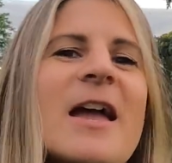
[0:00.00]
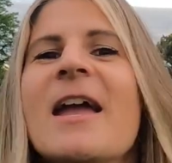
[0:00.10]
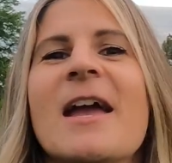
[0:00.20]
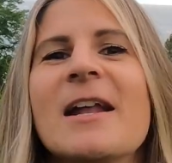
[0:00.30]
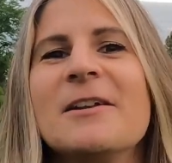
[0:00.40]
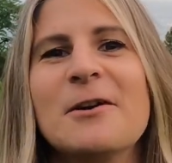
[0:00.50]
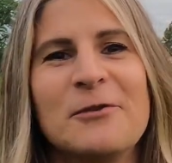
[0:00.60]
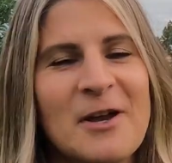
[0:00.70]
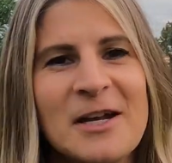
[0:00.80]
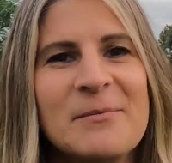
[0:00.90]
And you know,
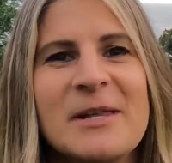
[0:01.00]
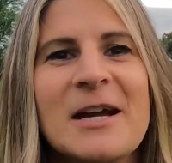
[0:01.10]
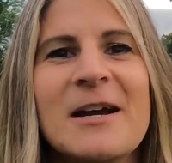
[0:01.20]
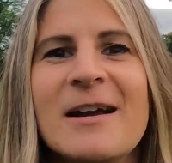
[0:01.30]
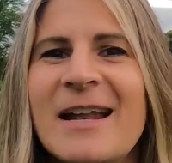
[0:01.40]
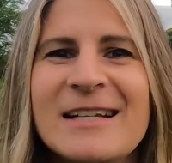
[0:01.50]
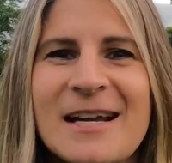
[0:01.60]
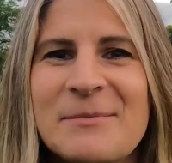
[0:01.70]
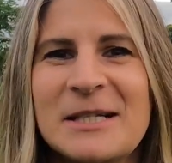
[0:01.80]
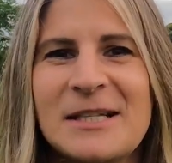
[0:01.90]
if you end up there
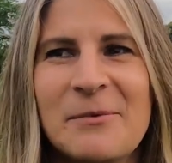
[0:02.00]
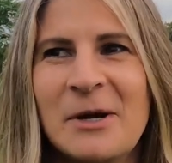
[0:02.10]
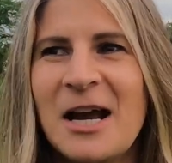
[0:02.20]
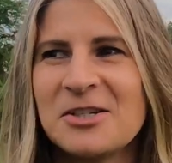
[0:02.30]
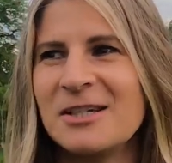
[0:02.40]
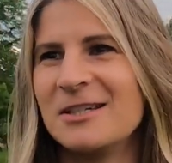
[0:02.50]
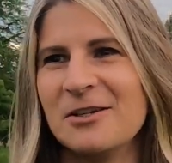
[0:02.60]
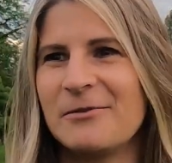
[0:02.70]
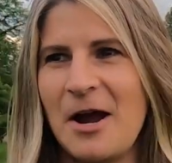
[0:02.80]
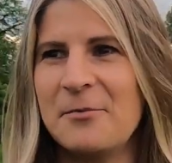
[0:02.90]
anytime in the summer, actually
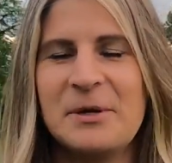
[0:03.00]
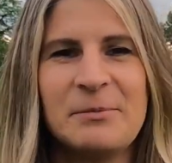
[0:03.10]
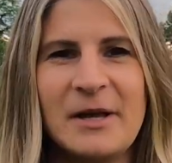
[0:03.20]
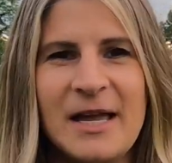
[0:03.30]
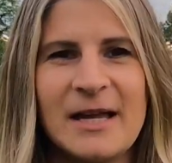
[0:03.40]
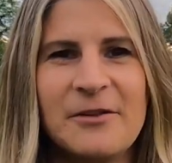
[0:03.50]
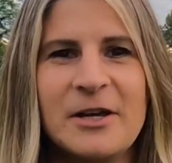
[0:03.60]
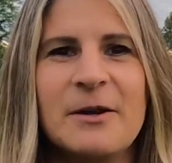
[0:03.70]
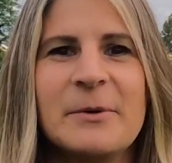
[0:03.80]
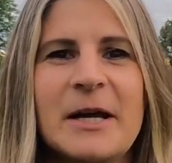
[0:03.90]
year-round people hang out
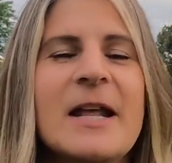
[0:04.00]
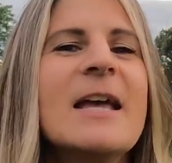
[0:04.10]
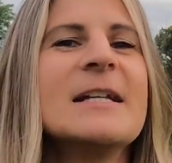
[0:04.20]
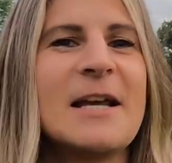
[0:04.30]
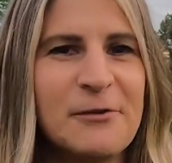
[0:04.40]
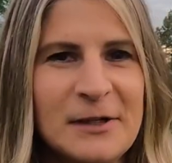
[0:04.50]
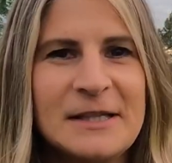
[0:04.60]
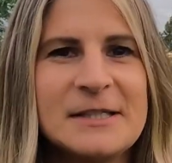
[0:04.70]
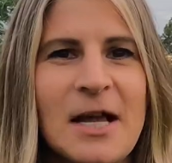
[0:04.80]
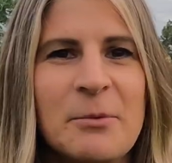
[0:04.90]
there, but definitely in the